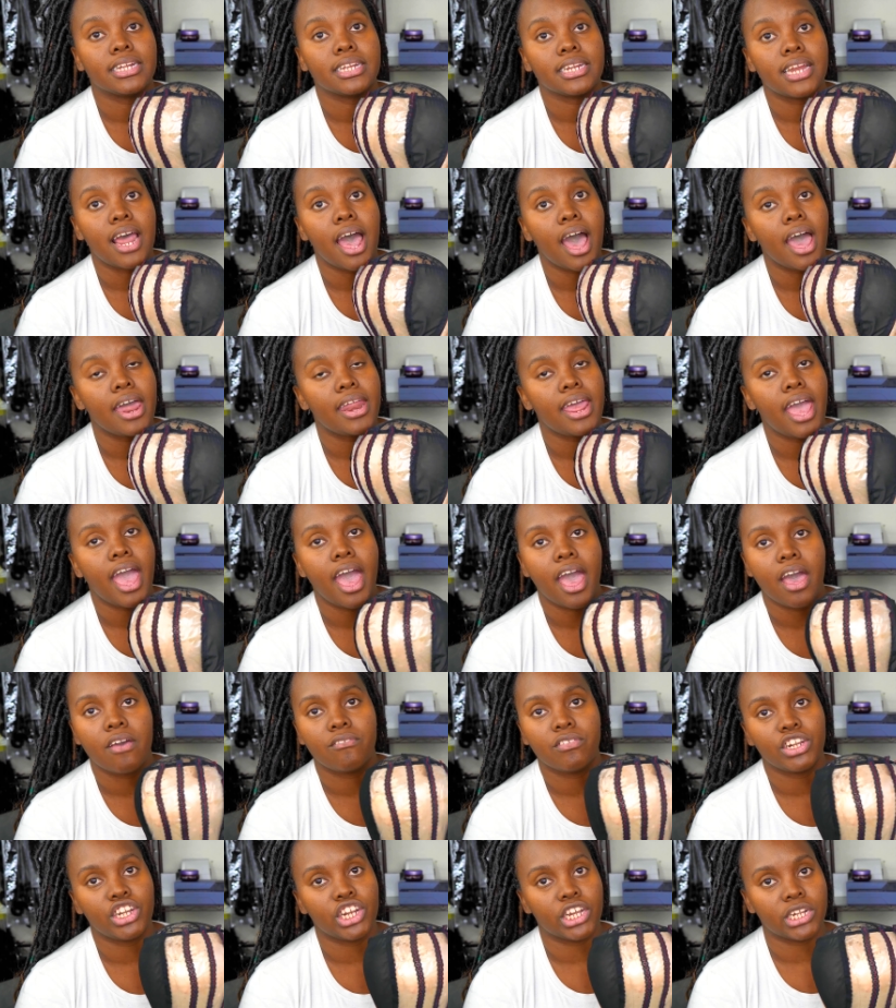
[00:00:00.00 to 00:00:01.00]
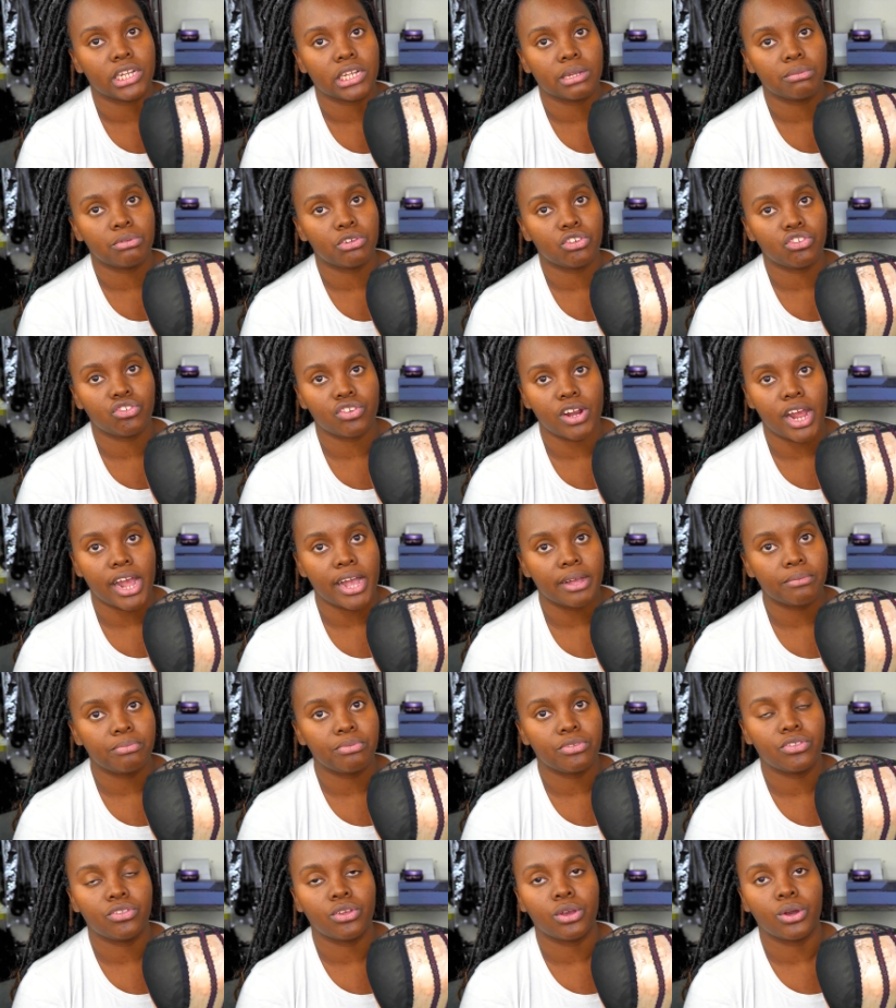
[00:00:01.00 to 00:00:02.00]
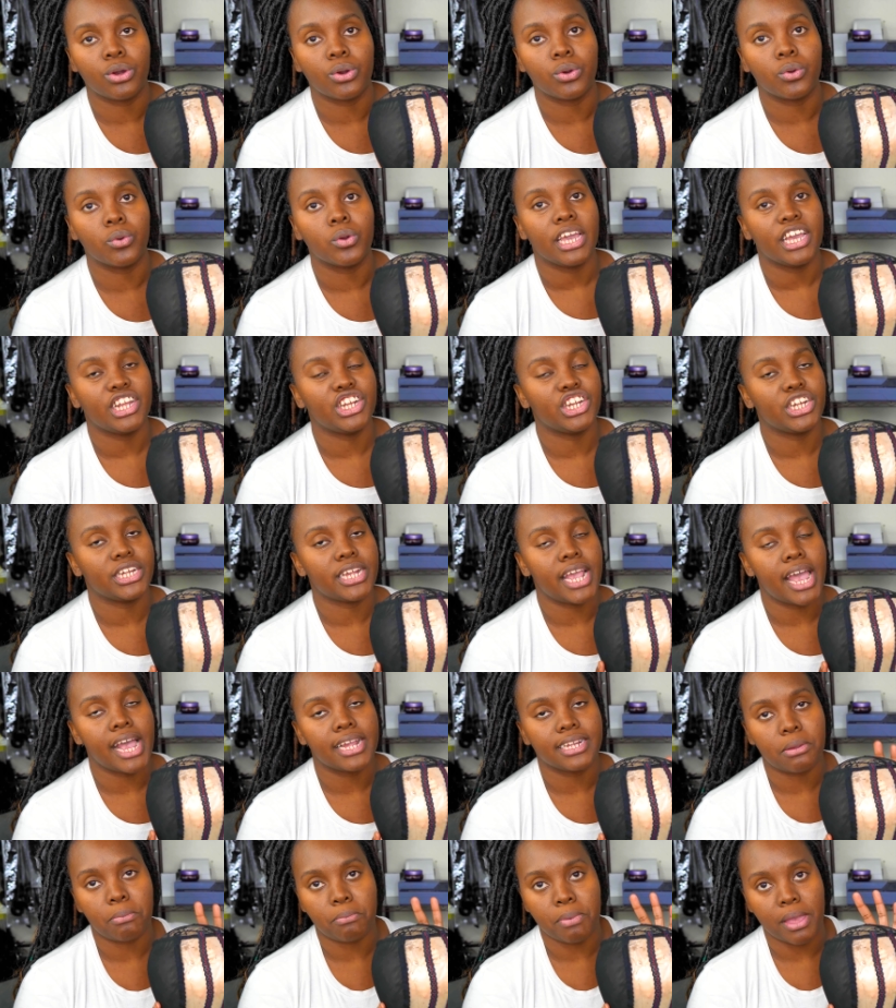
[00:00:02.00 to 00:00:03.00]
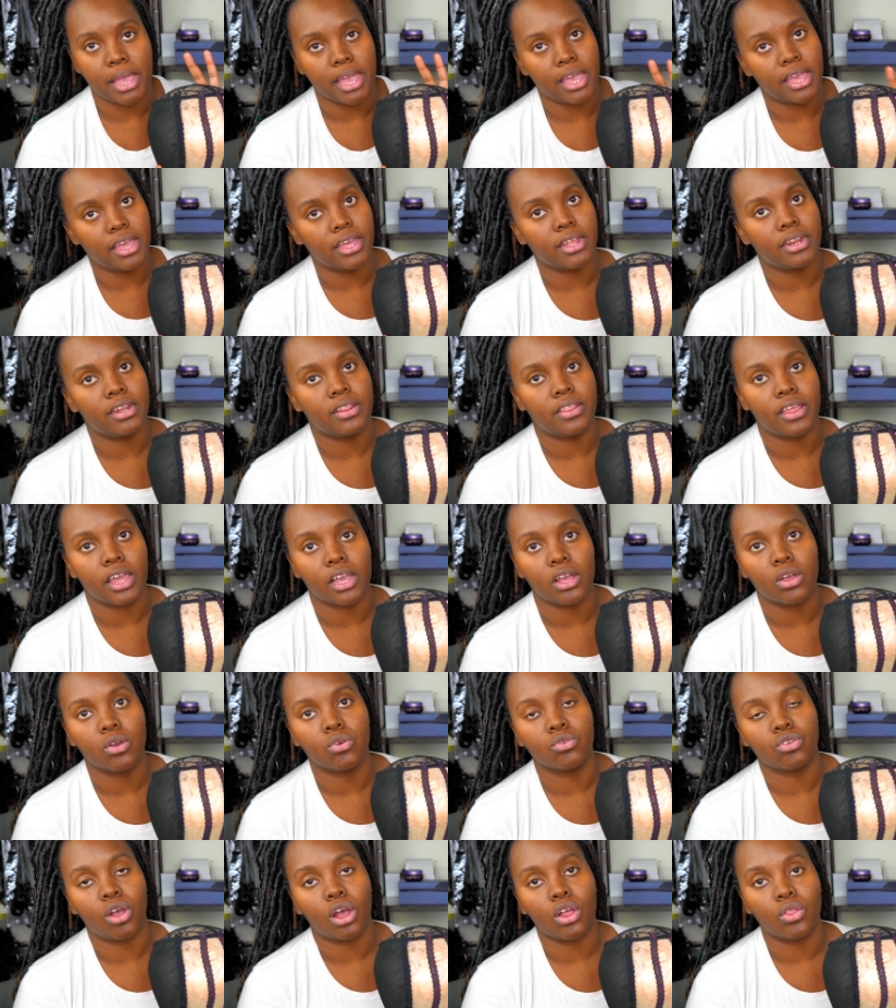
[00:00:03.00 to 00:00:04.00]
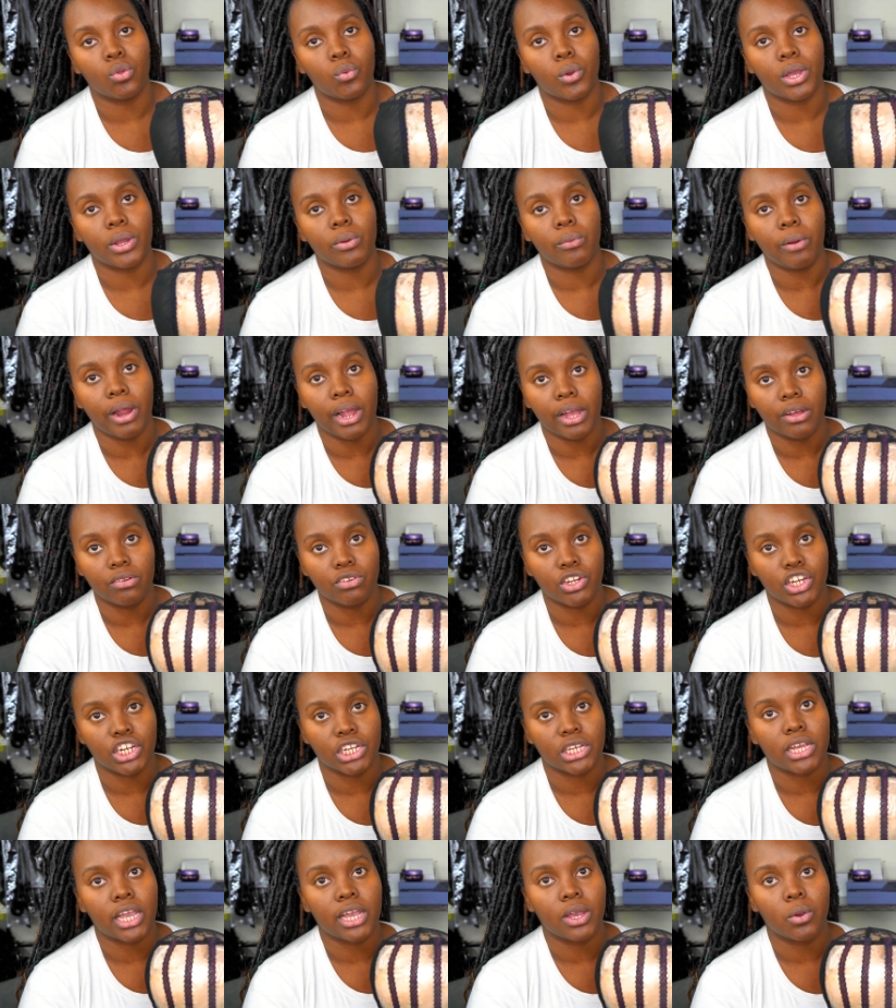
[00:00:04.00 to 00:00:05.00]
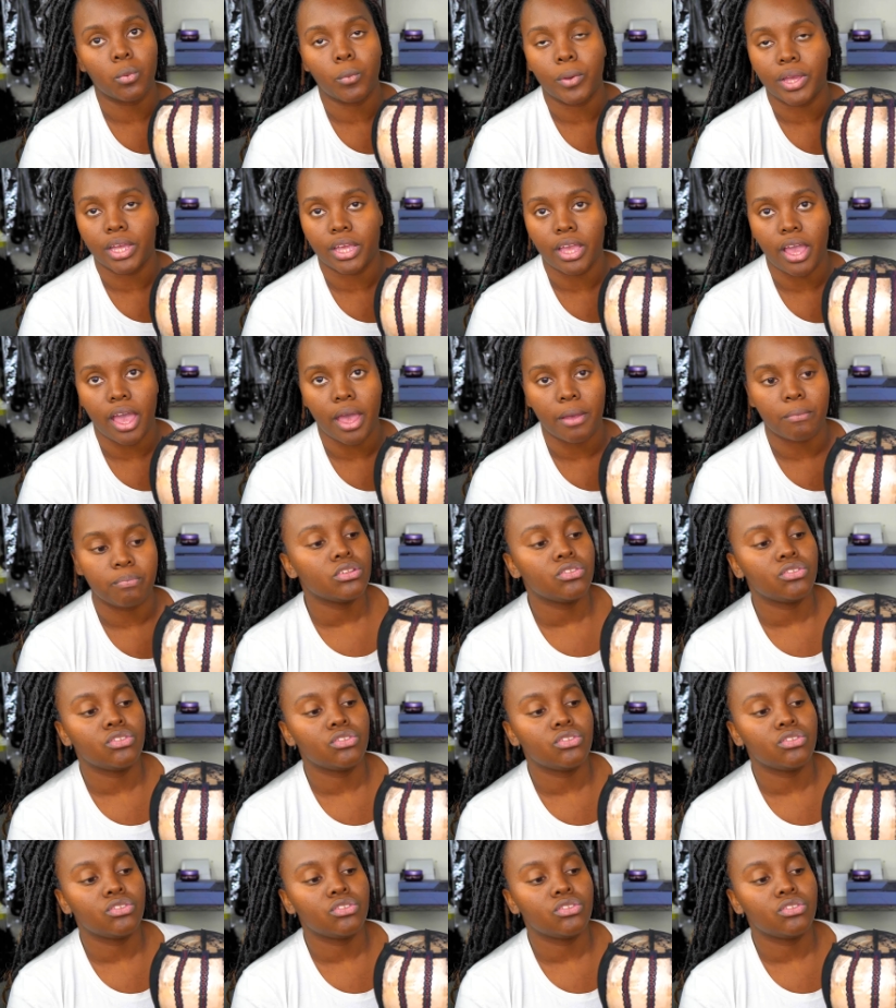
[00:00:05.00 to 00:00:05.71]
not have adjustable straps, so it just has a band that goes all the way around just like a wig cap.